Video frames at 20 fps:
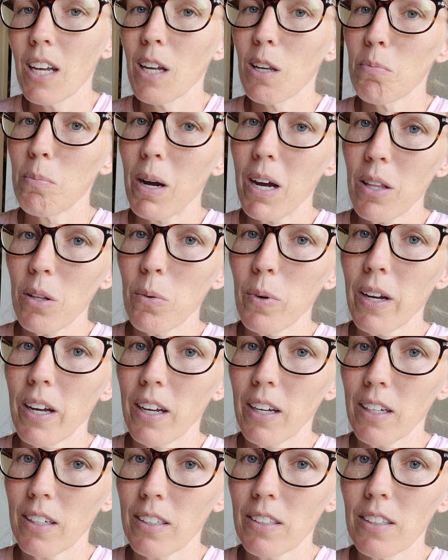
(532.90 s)
And by the
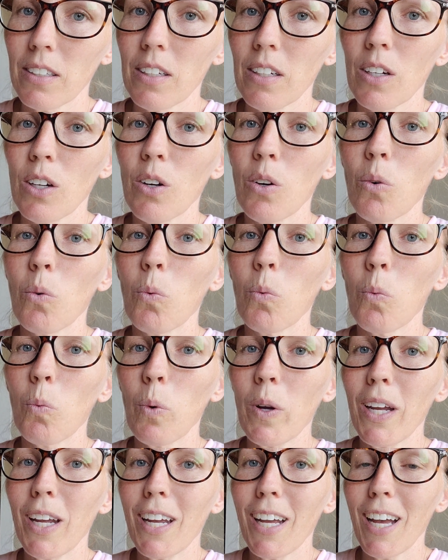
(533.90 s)
way,
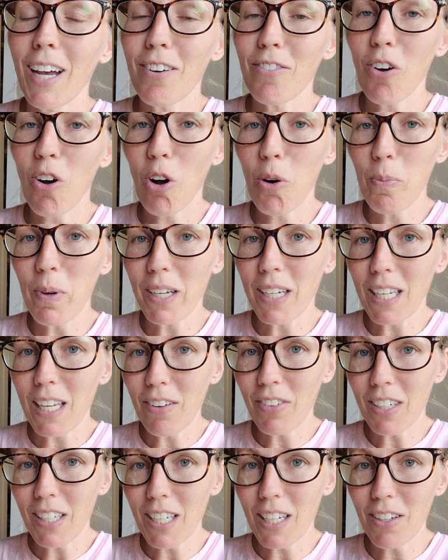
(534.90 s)
we have all been
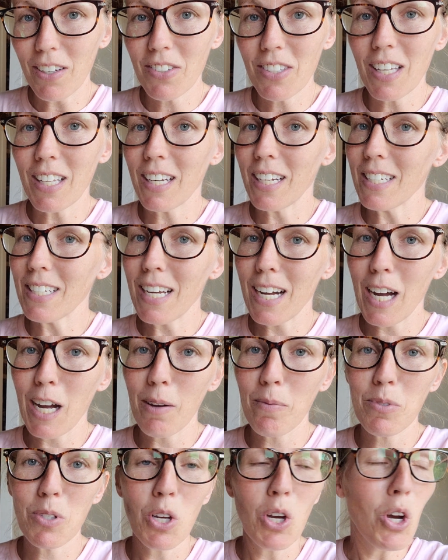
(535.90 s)
given gifts, and at
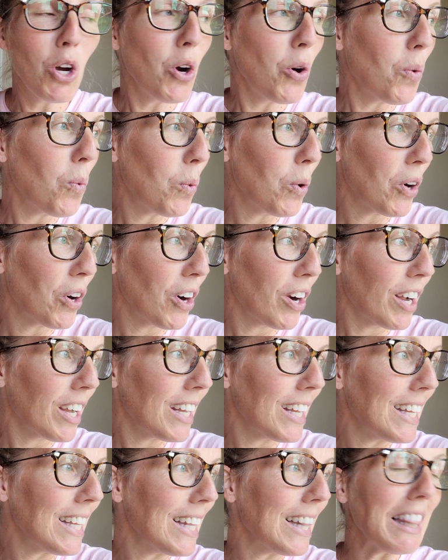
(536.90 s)
times we're
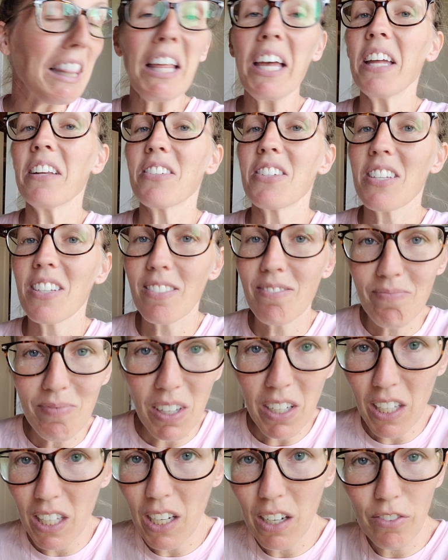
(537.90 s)
lent
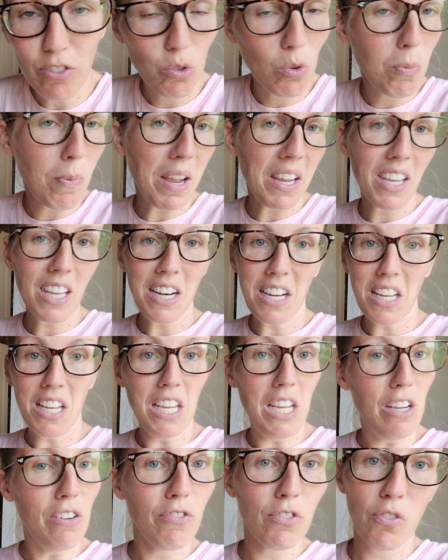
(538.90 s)
a gift. We might get a
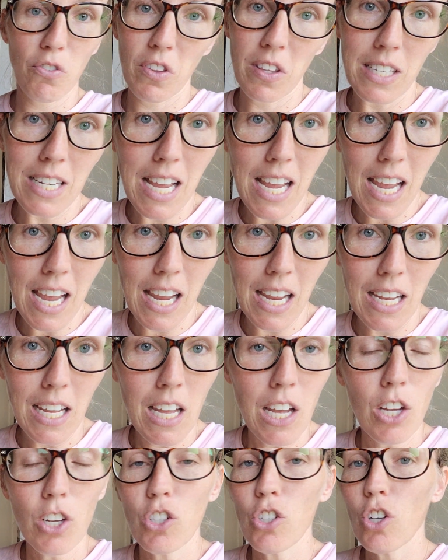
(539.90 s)
gift for the day
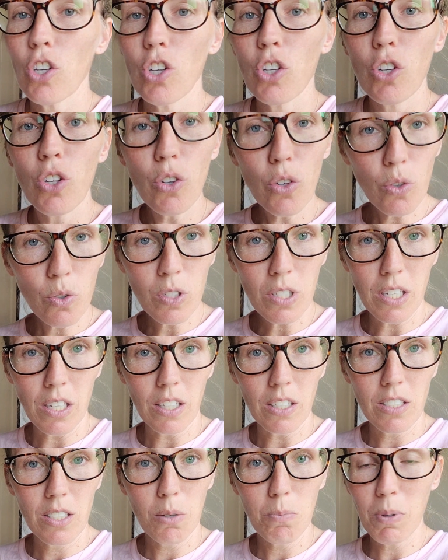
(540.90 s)
to use
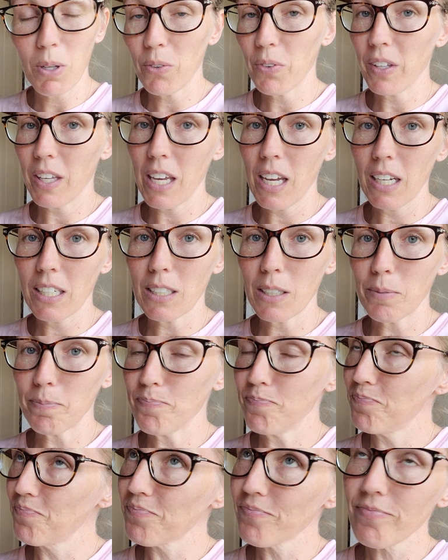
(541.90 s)
it to build the kingdom.